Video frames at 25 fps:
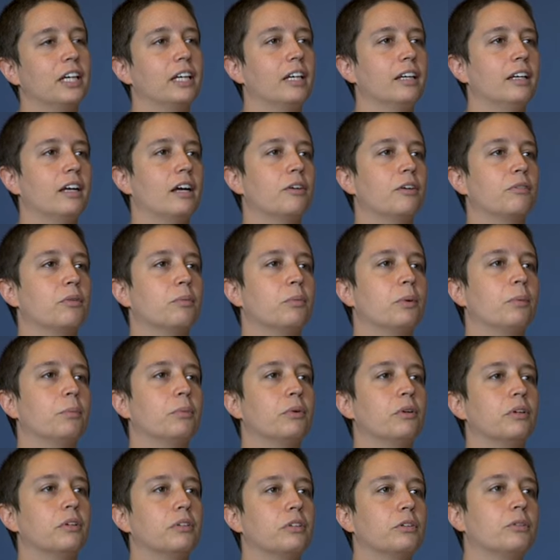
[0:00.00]
And I
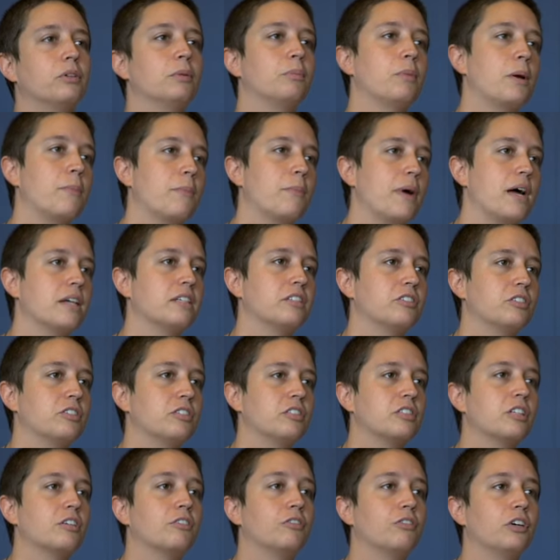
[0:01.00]
remember during my
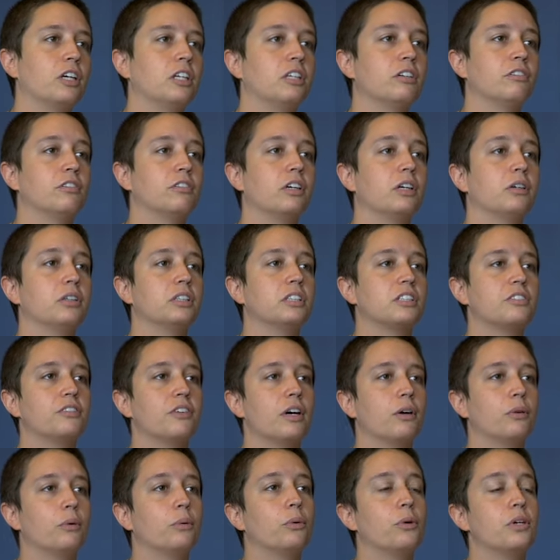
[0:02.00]
master's, a friend of ours
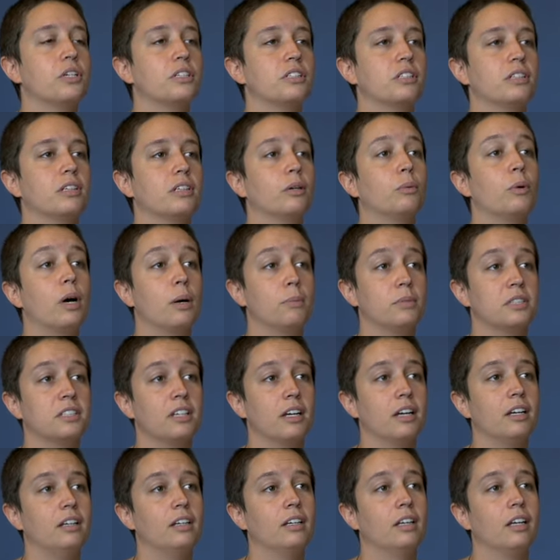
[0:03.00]
found OIST in a
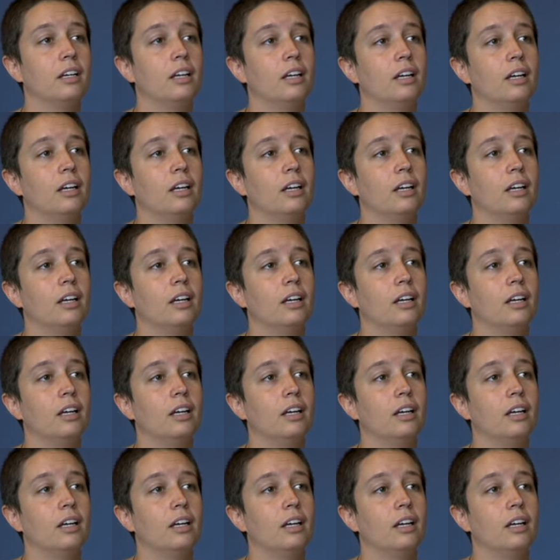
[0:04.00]
website.